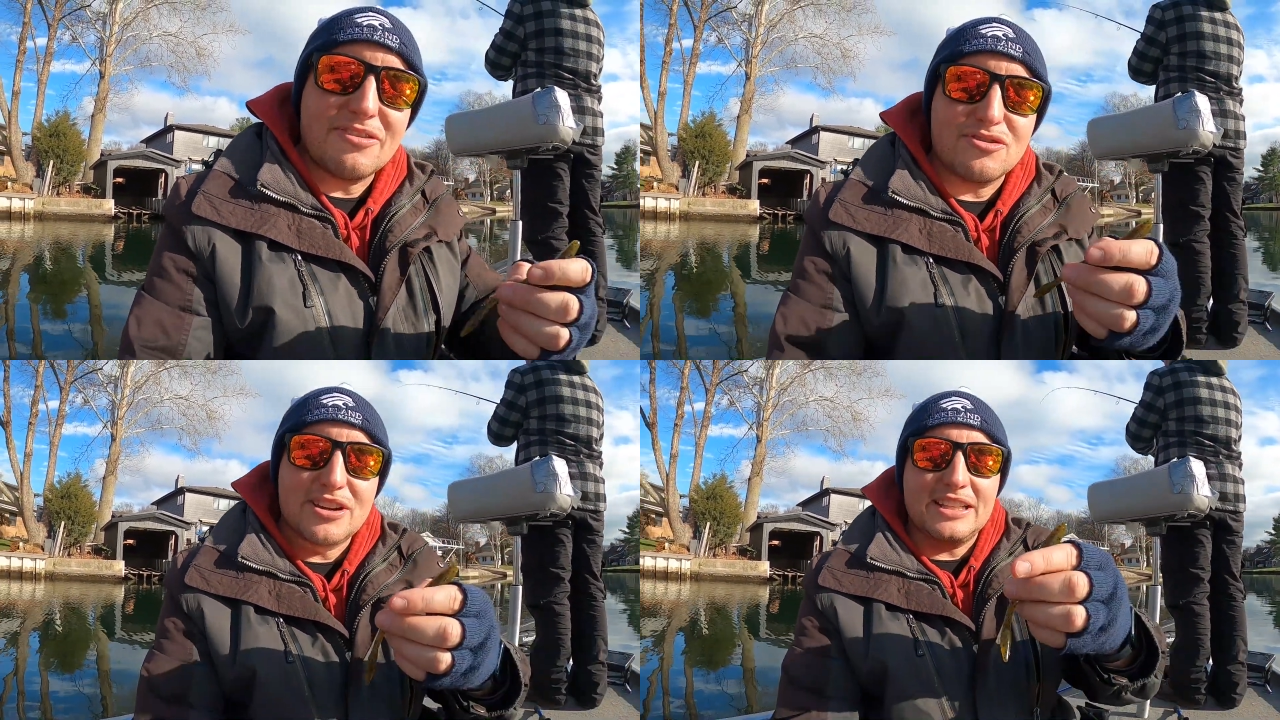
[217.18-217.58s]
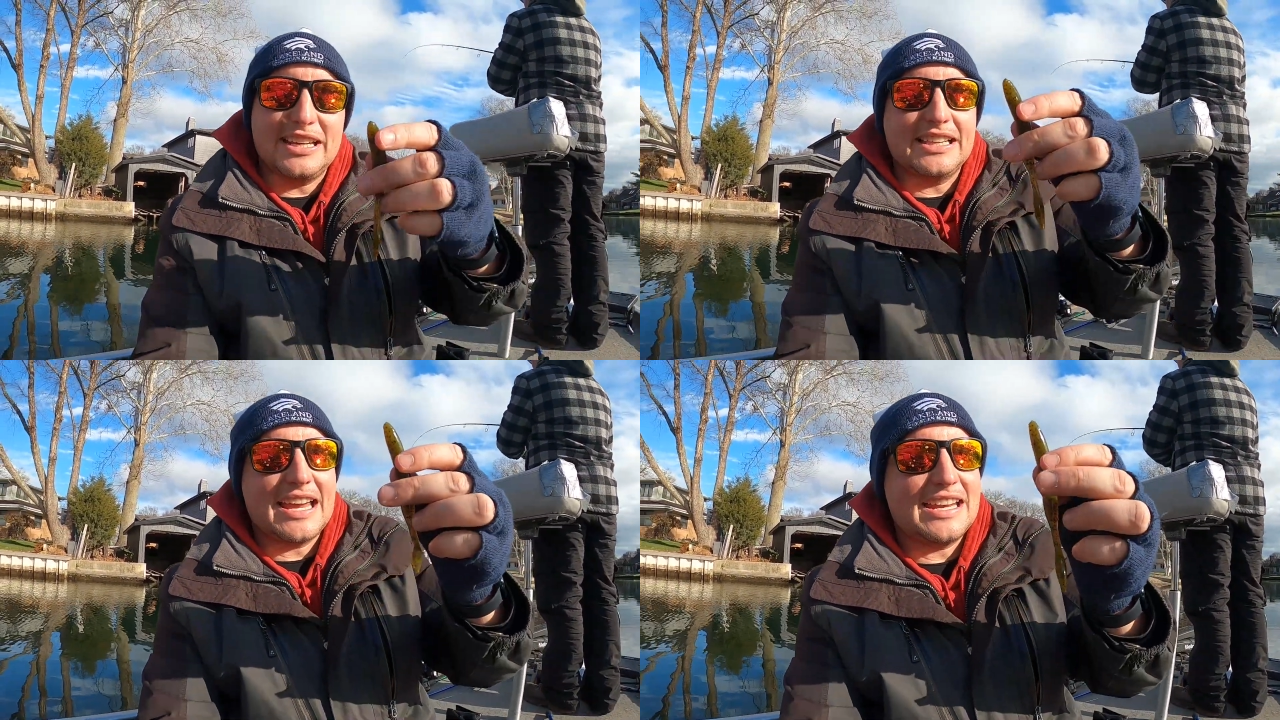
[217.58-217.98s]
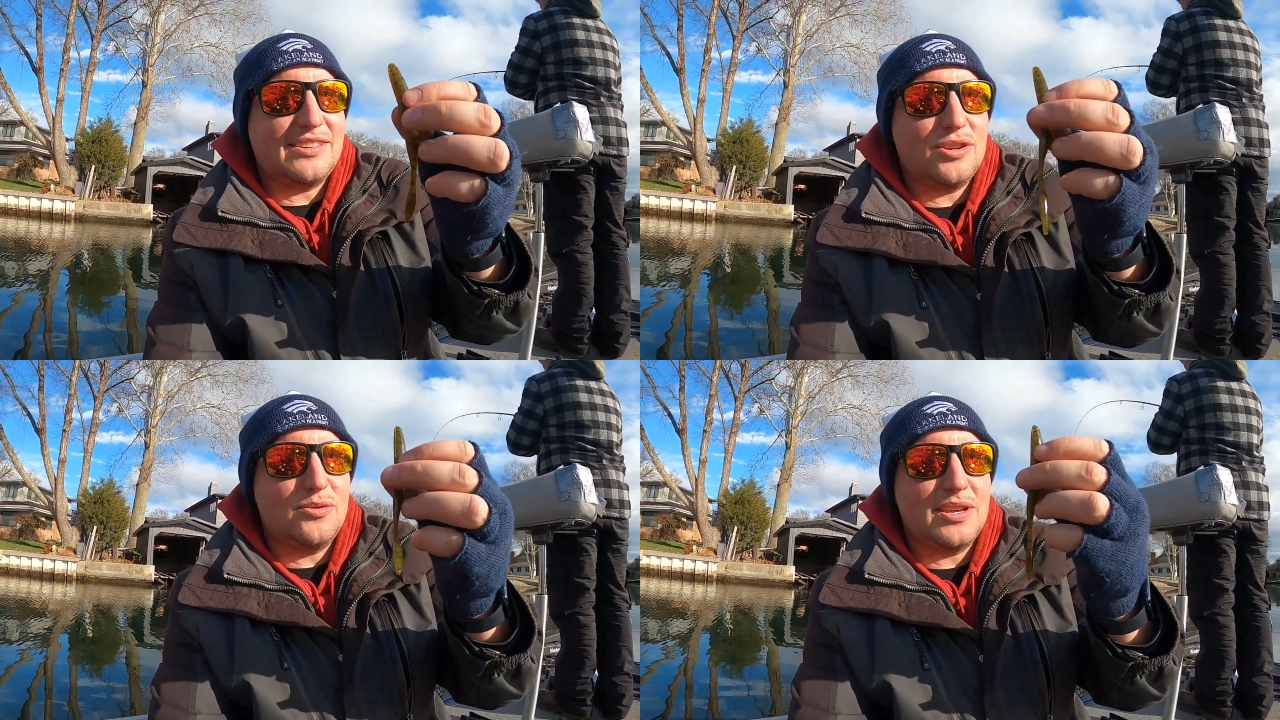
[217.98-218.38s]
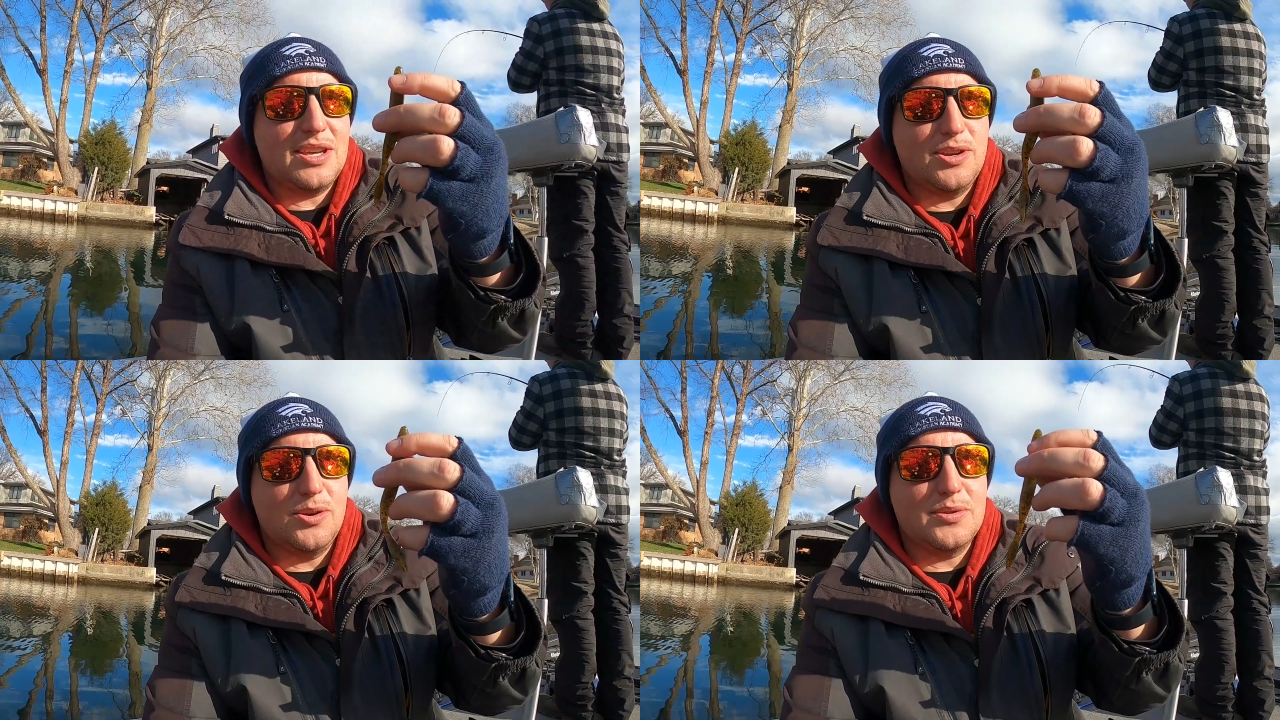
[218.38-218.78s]
I really like to
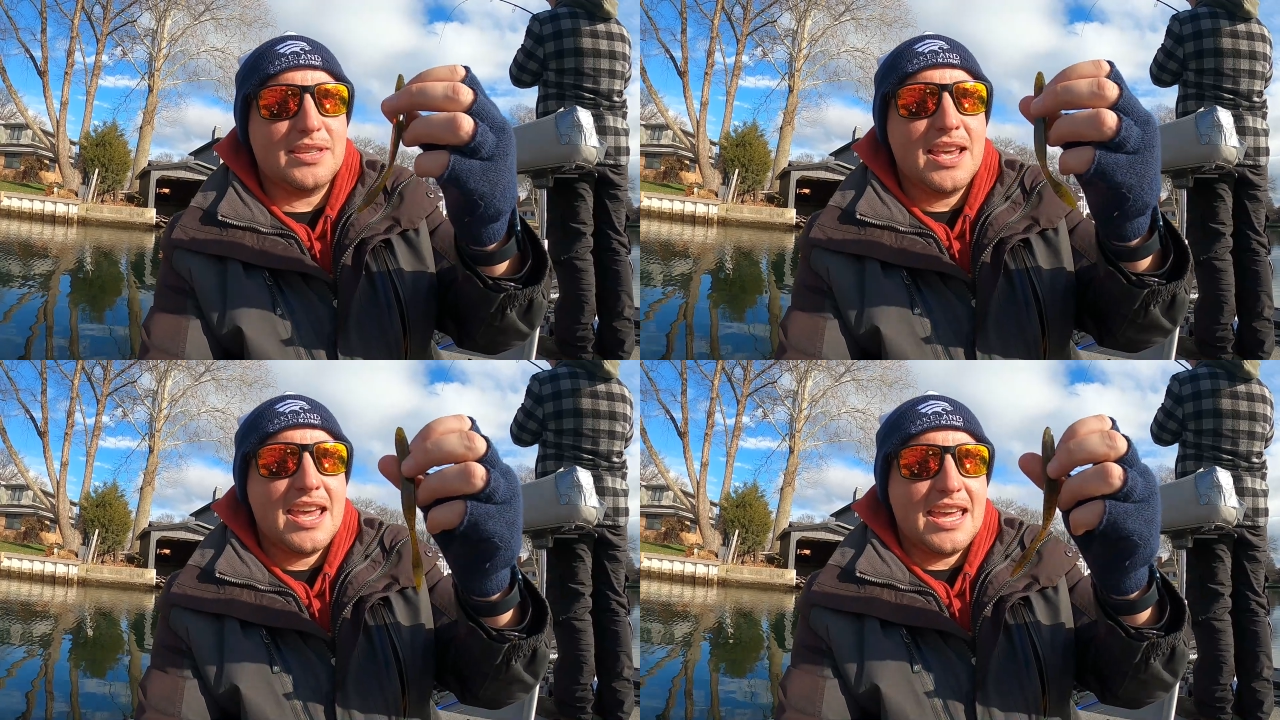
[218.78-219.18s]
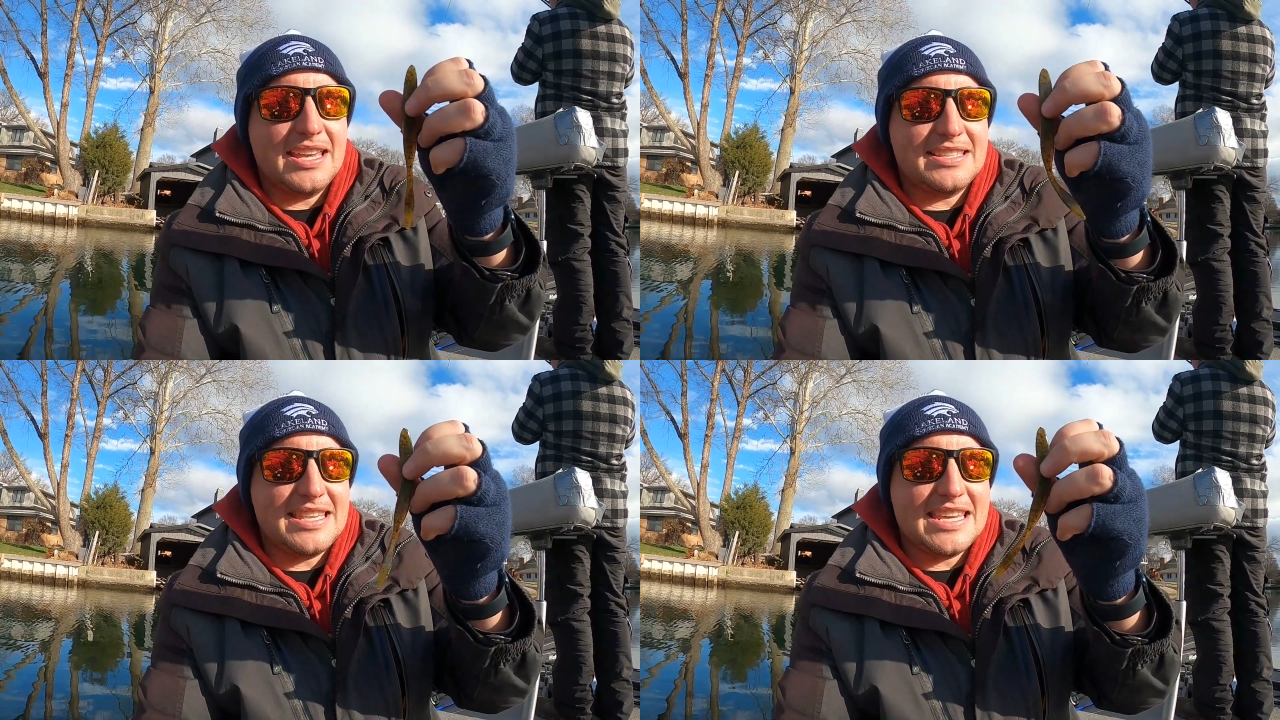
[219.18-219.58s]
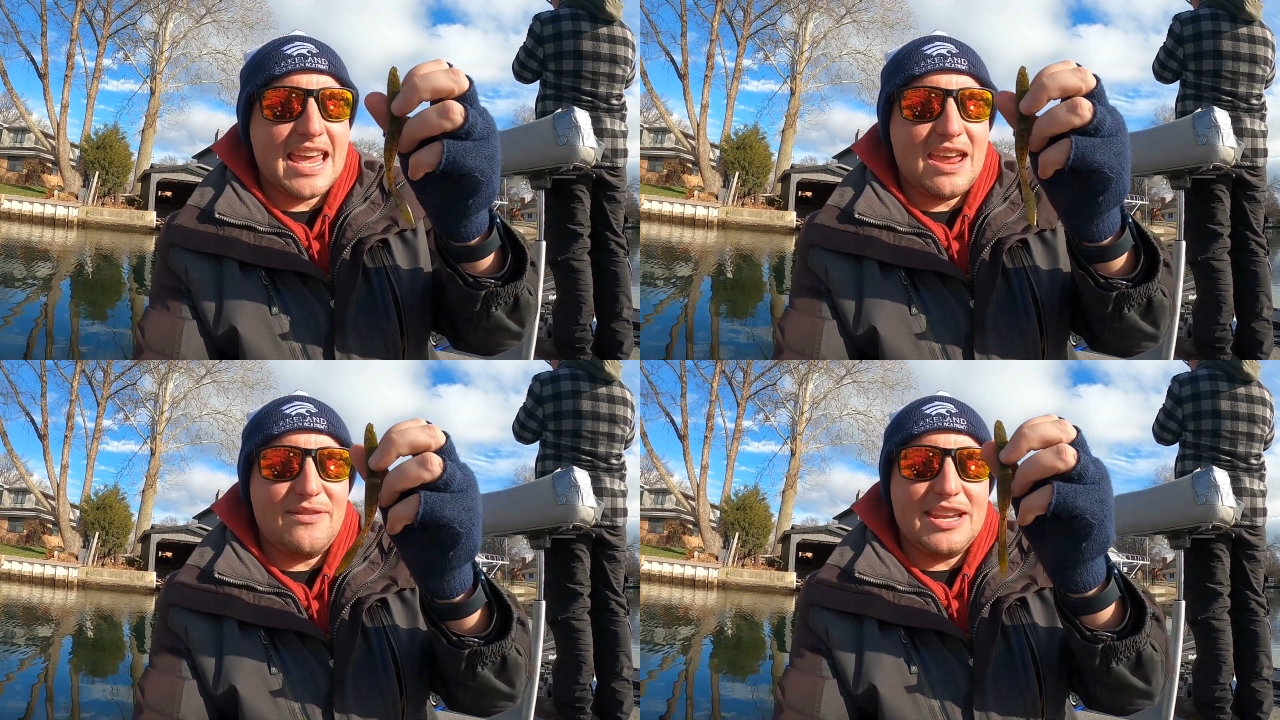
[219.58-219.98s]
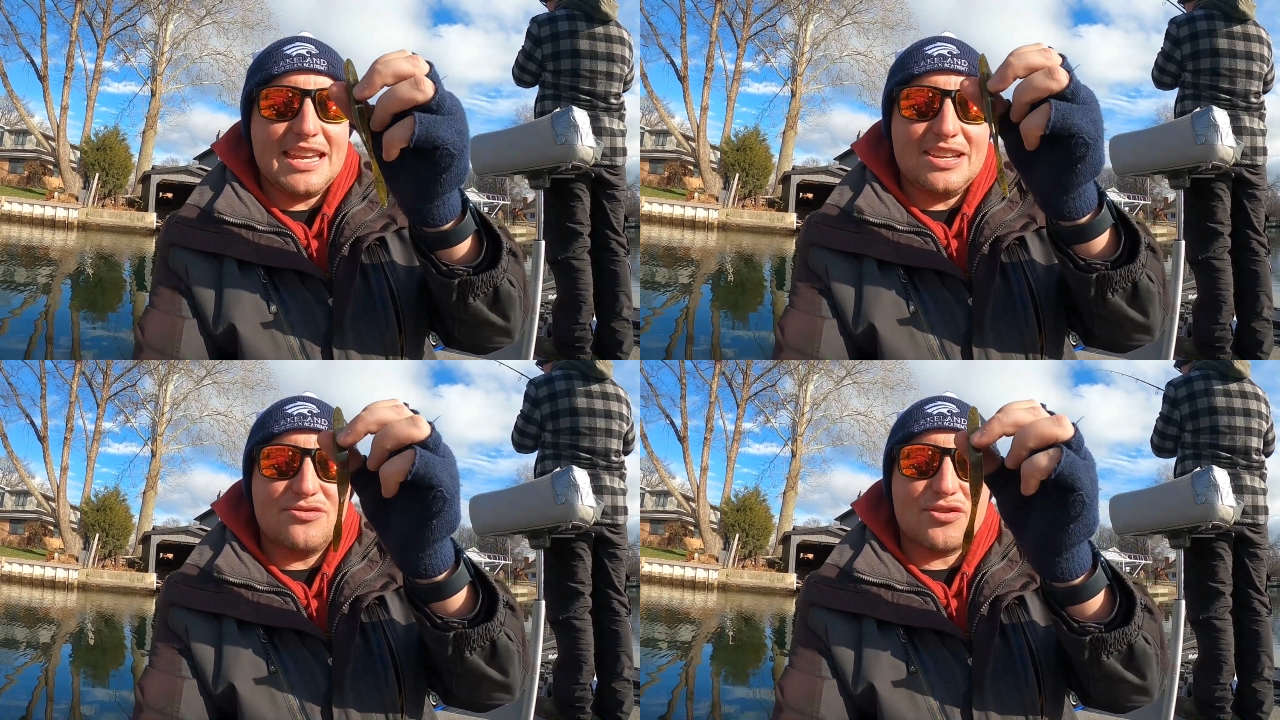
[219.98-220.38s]
use is the
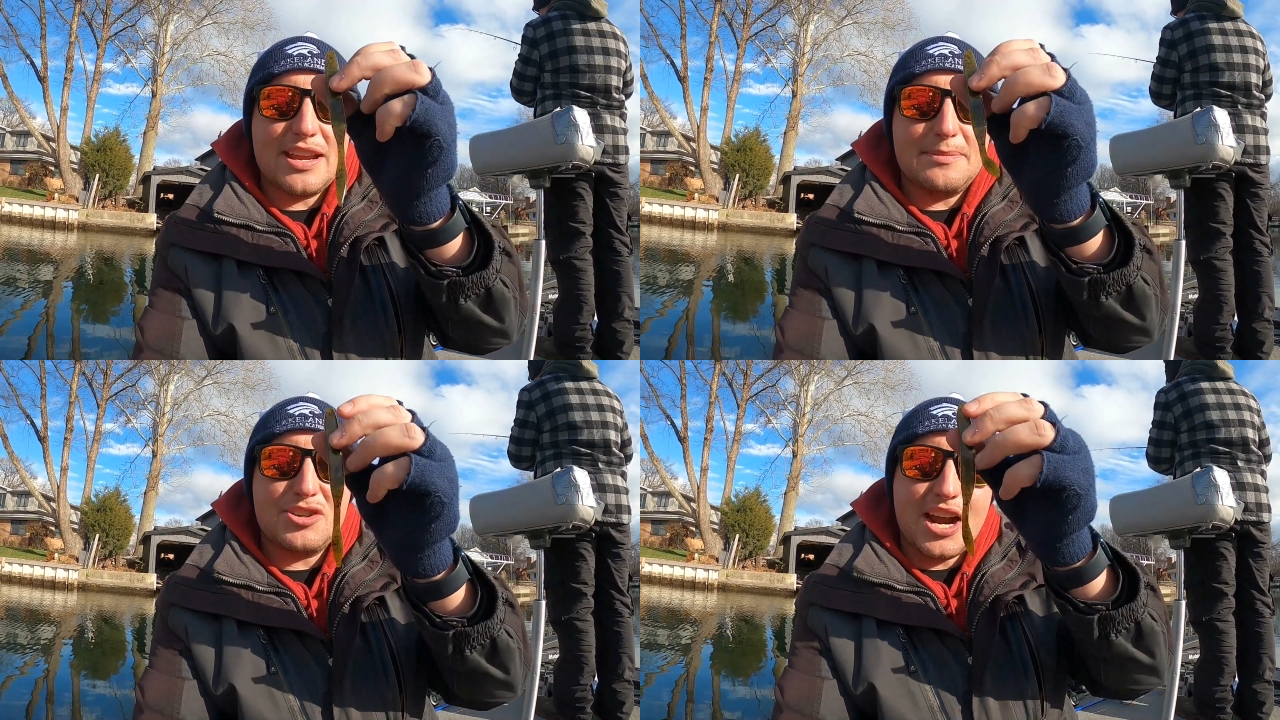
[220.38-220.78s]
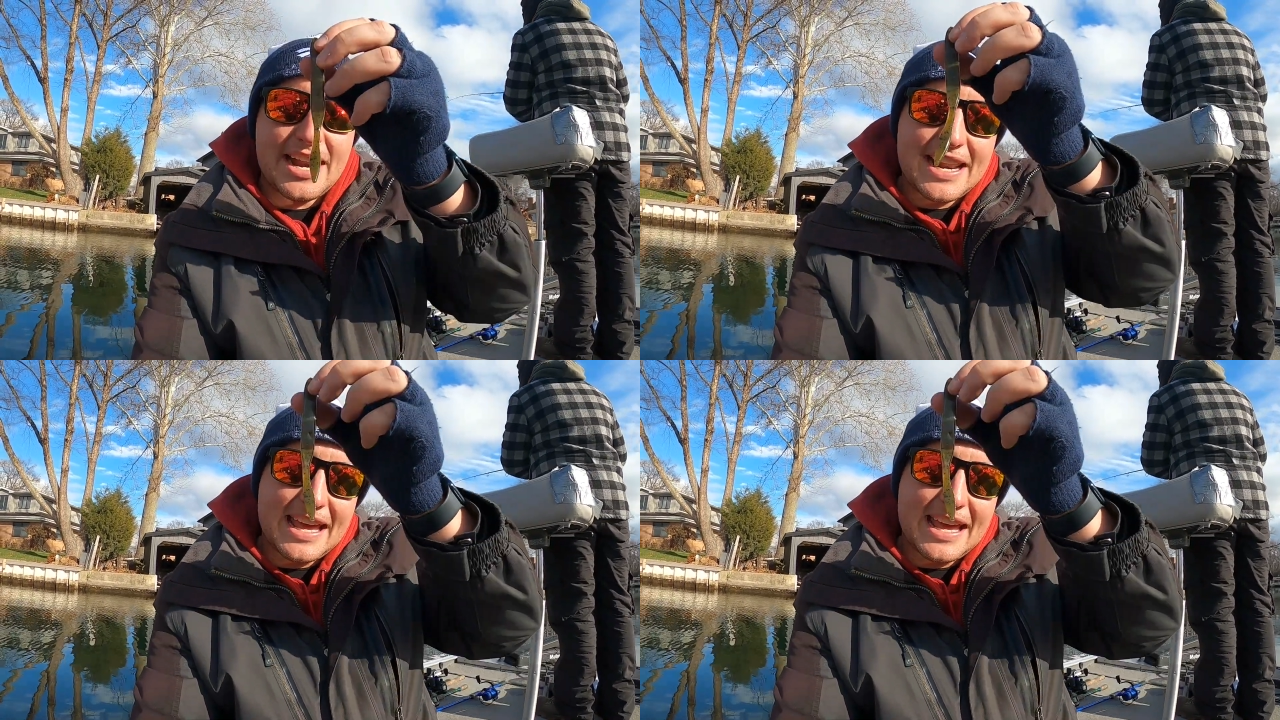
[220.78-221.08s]
KVD Dream Shot,